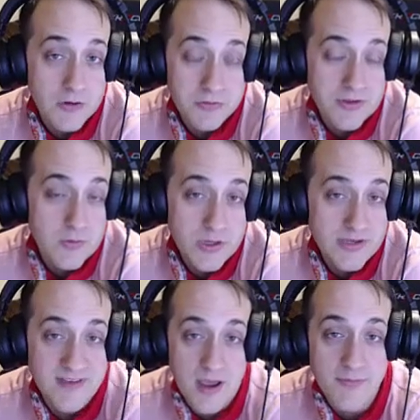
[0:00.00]
I don't think
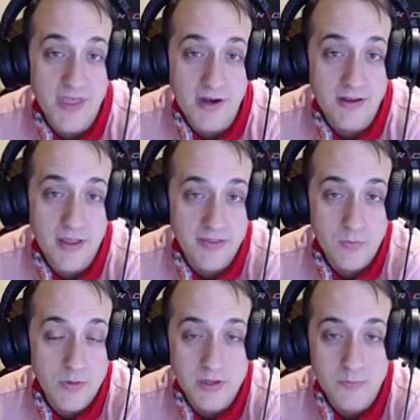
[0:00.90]
we could top that.
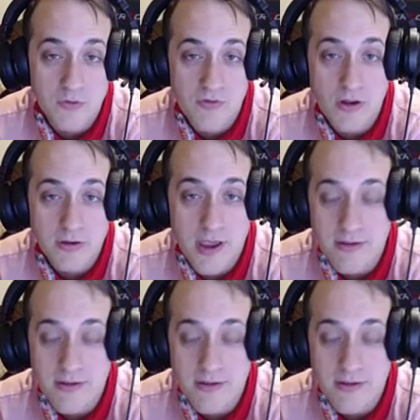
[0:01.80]
I think we can move